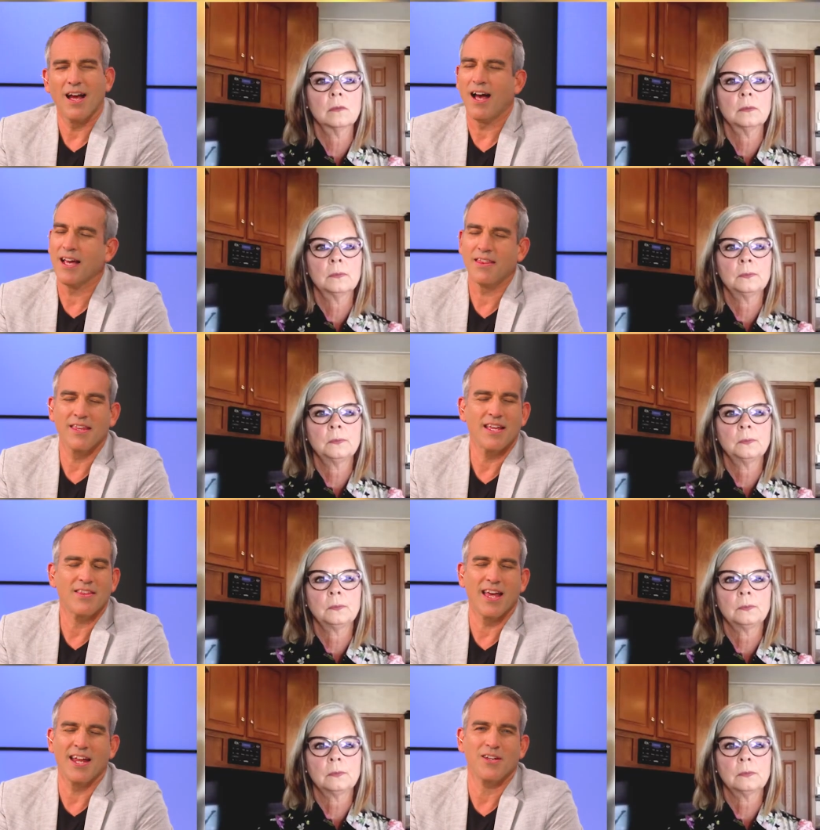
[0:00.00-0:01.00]
Speaker 1: I think
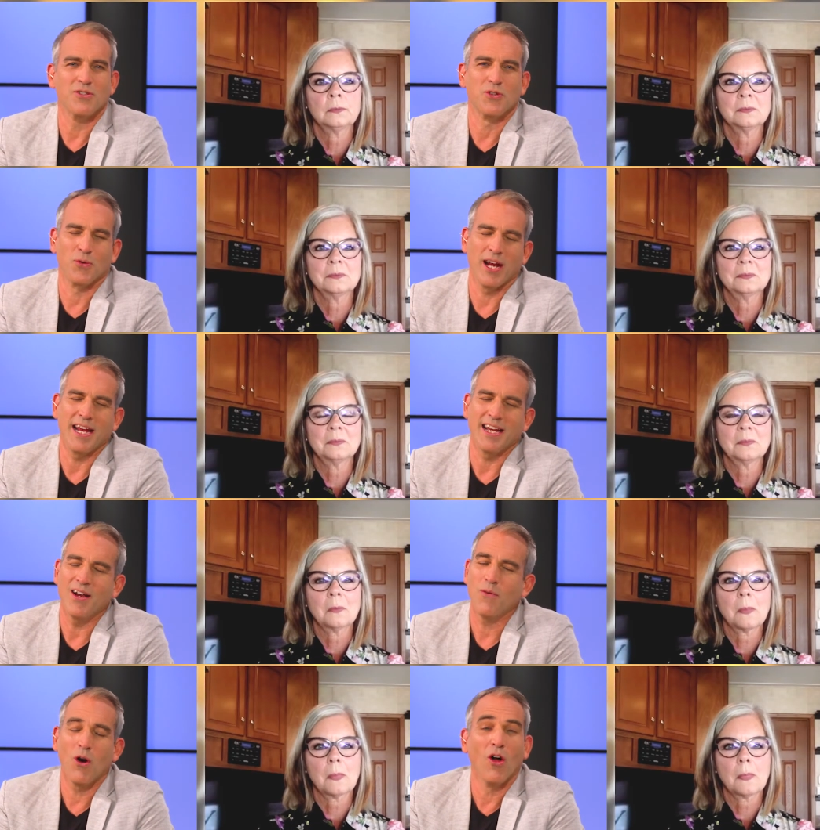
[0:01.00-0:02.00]
that is great.
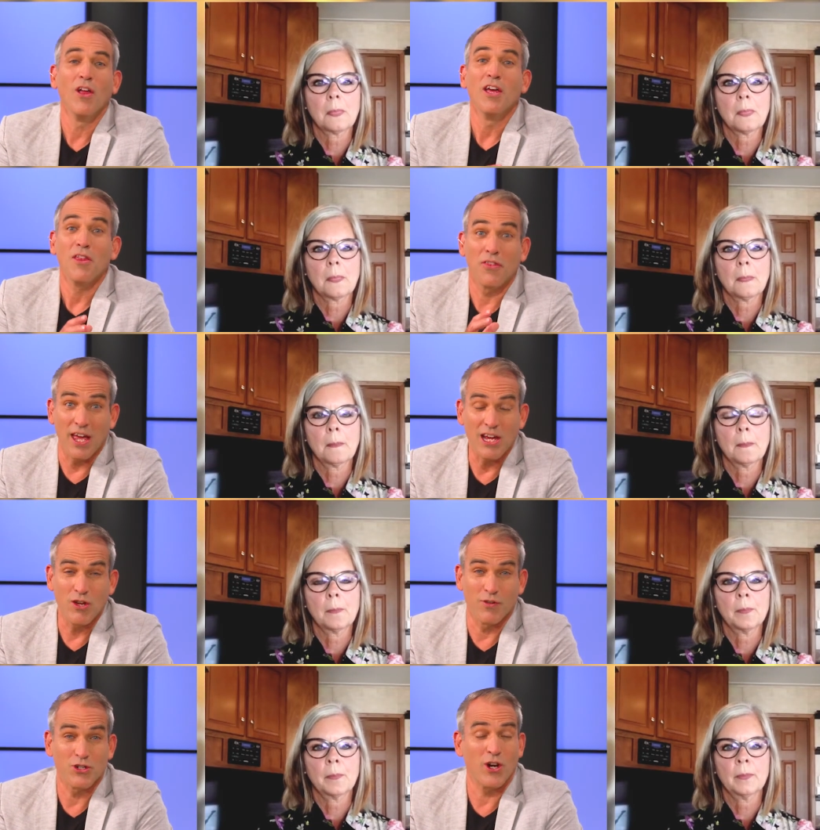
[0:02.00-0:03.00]
Well, thank you
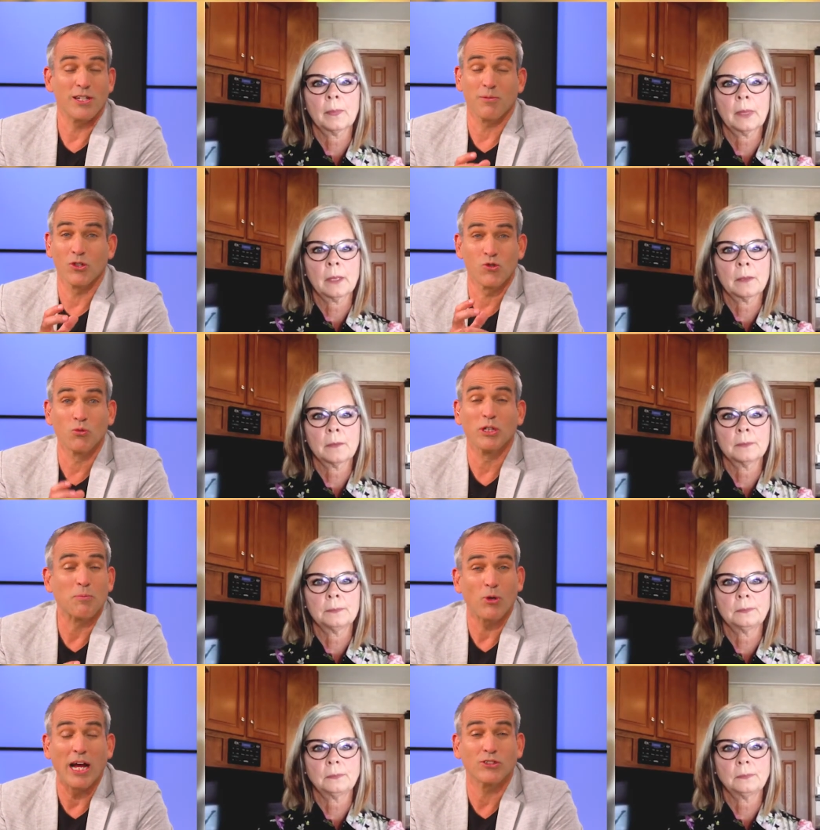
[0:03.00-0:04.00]
for sharing some of those really
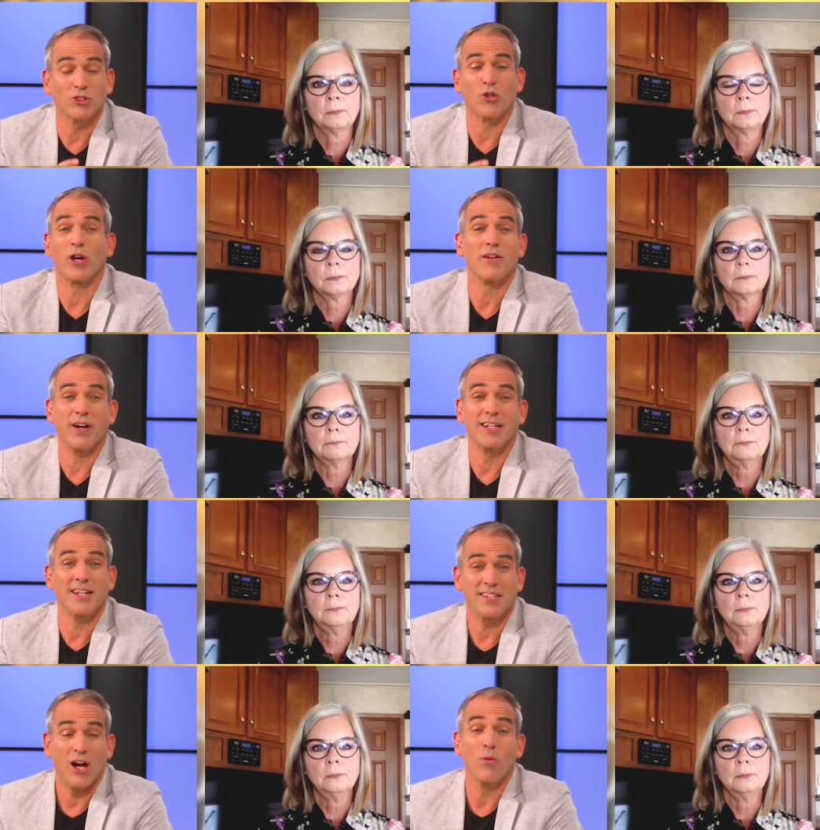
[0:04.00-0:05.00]
practical, creative
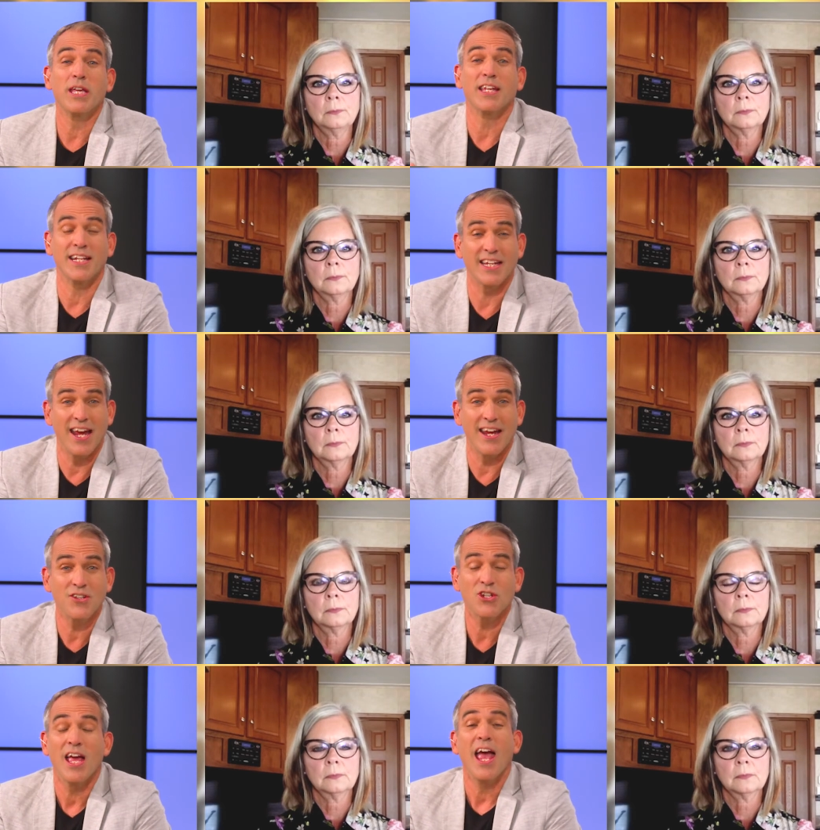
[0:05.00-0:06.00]
ideas, how we can
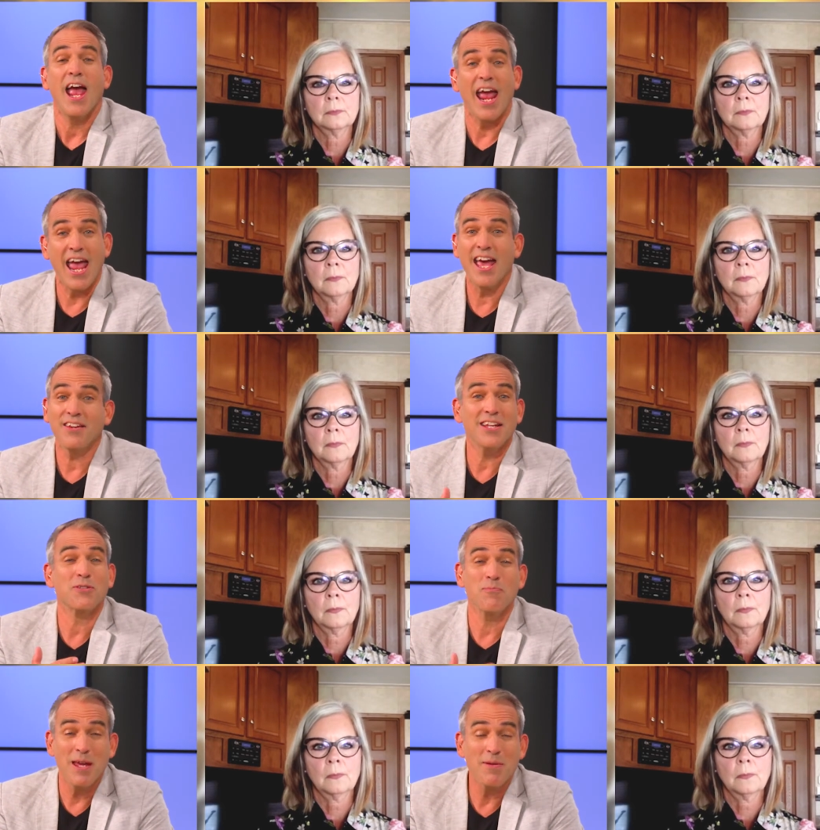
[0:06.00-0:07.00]
engage. And it's
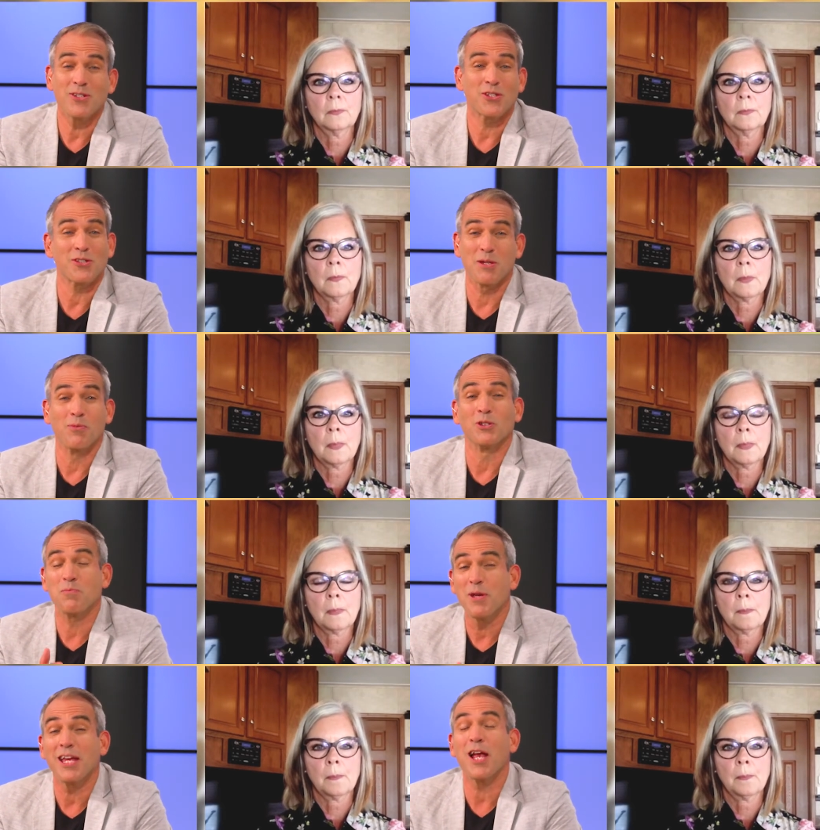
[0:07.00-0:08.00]
maybe just as simple as
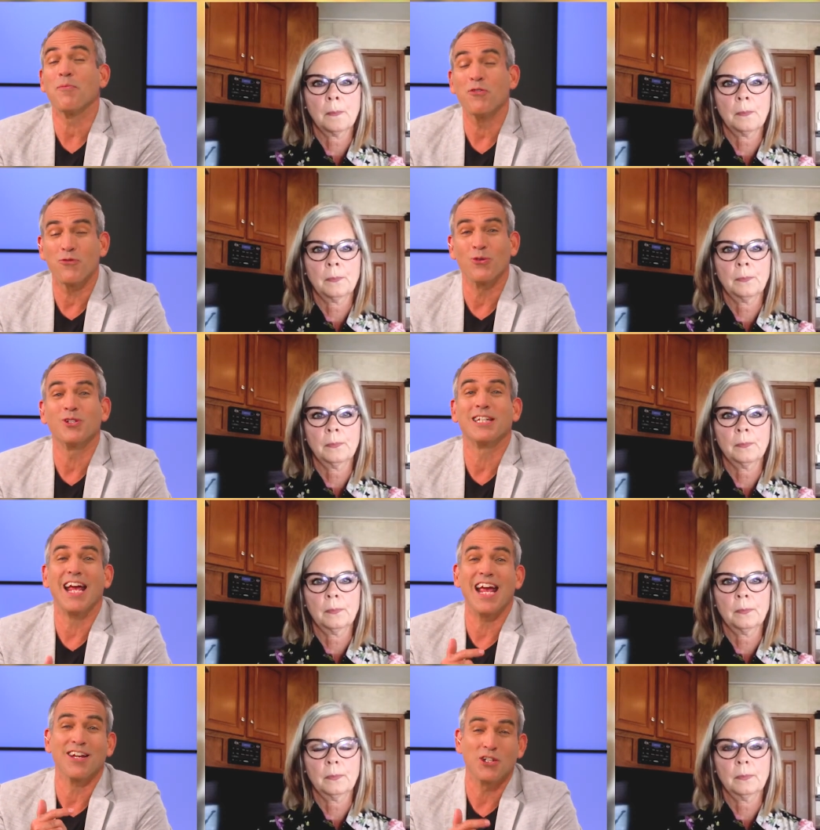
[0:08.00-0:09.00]
picking up the phone
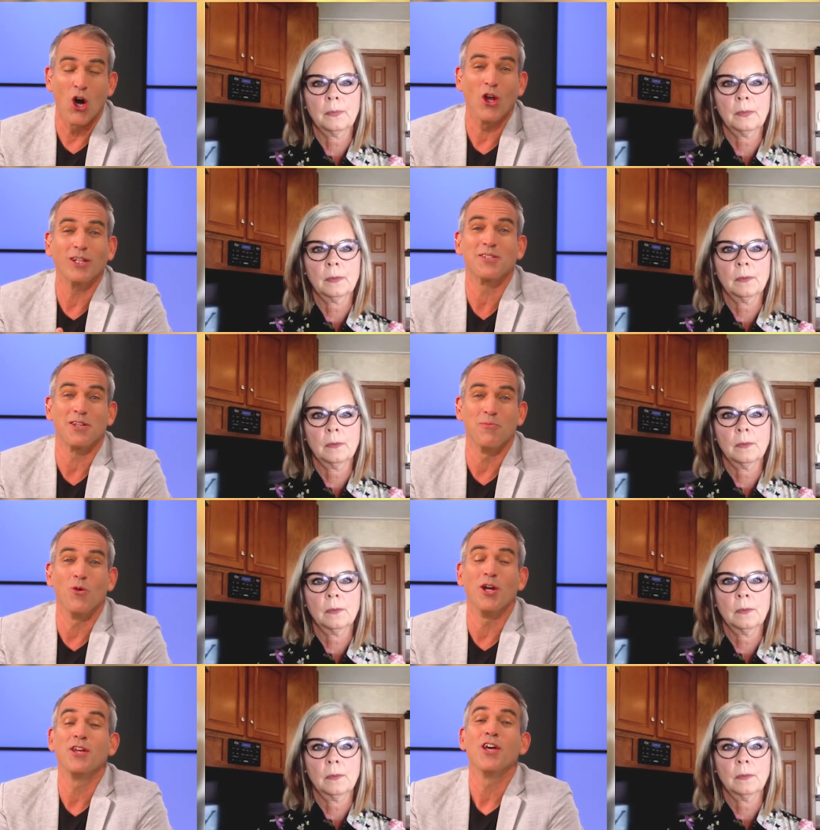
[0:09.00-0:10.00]
today and calling
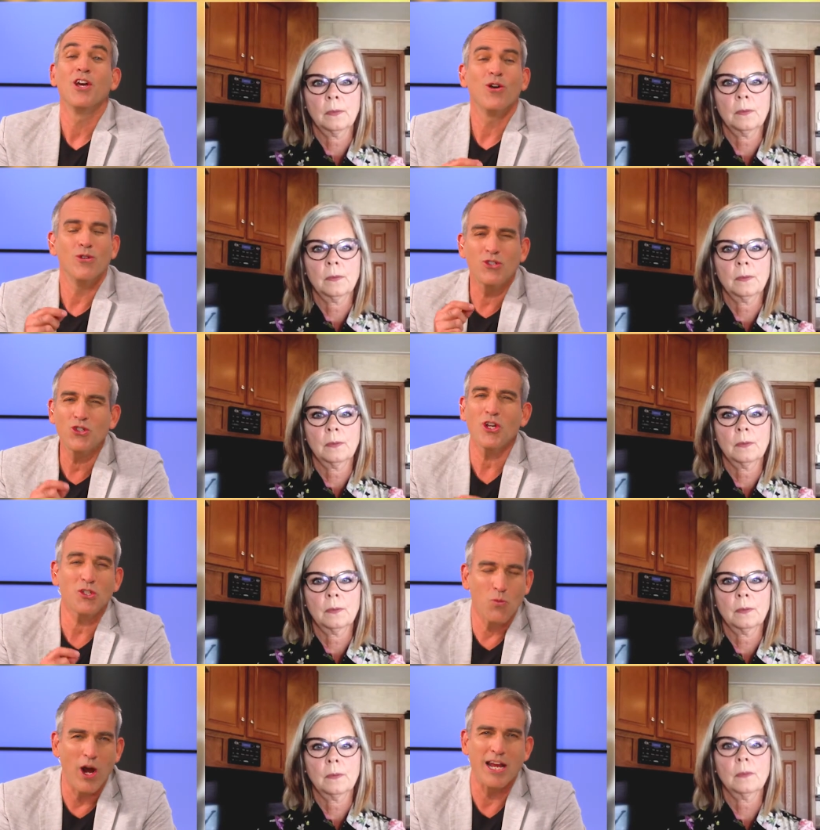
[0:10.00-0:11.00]
someone who is just
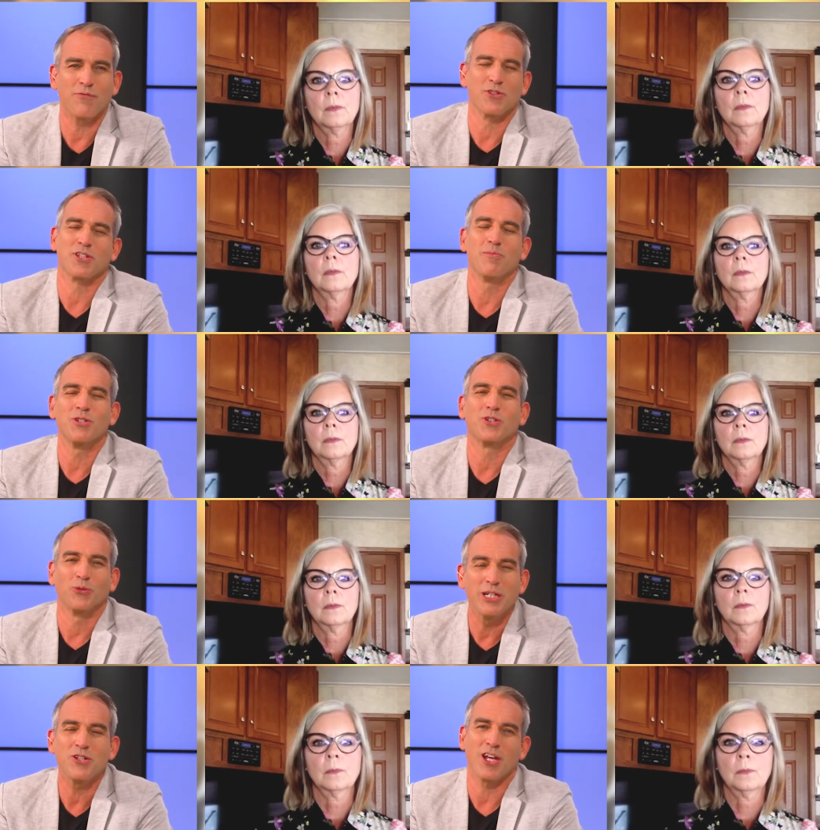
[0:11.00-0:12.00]
waiting for someone to
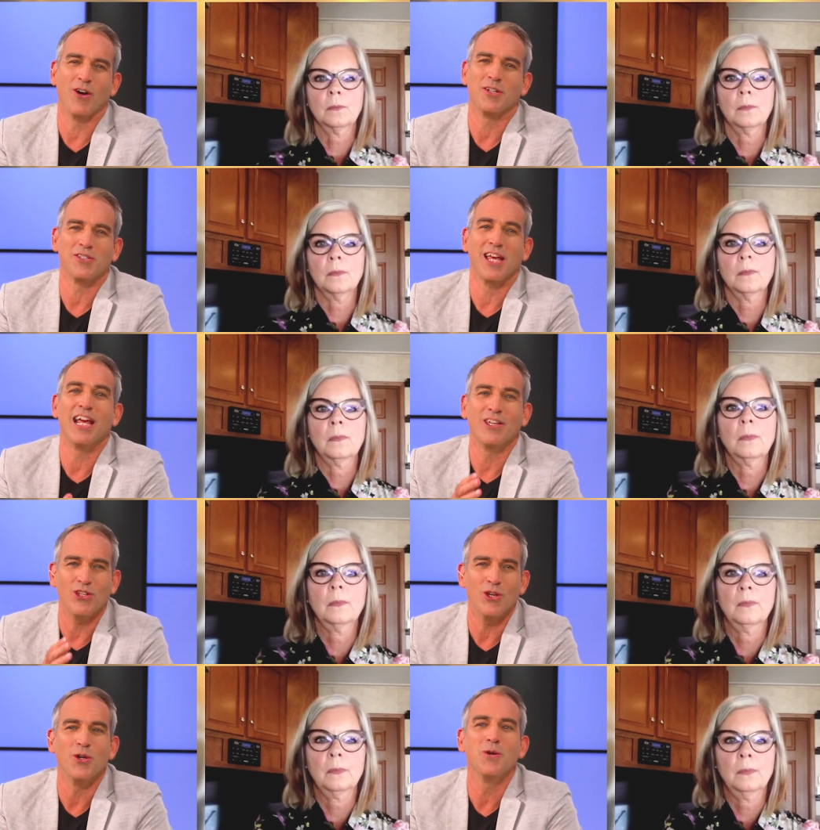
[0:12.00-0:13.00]
reach out and say,
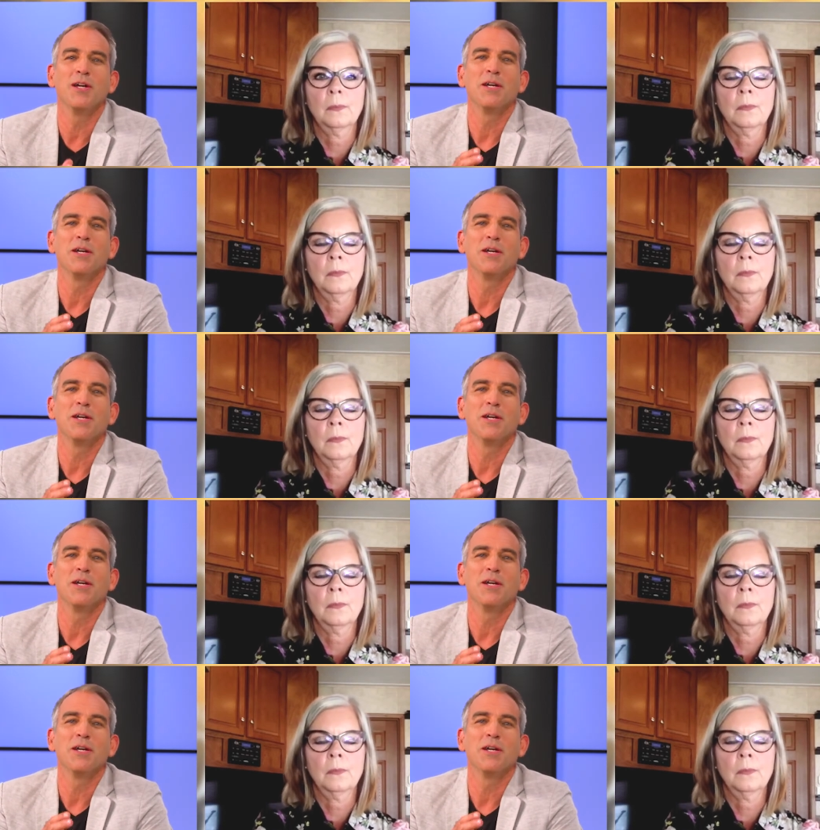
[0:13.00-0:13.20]
you